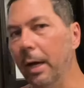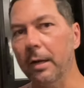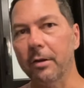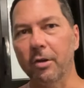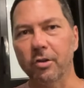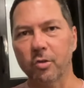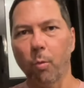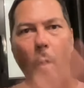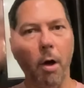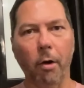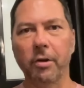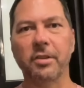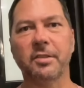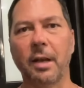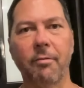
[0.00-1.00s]
There's
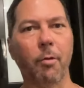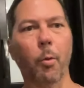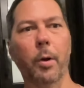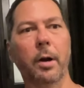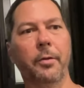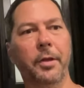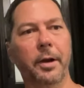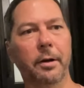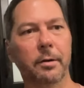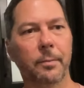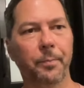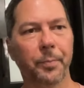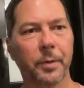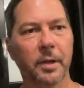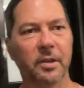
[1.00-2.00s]
water just everywhere in there.
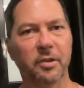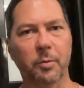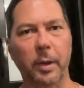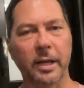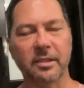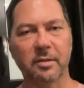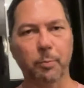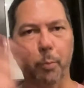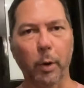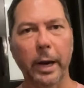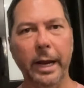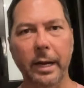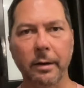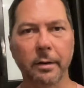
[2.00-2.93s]
Yeah. It's like sprayed.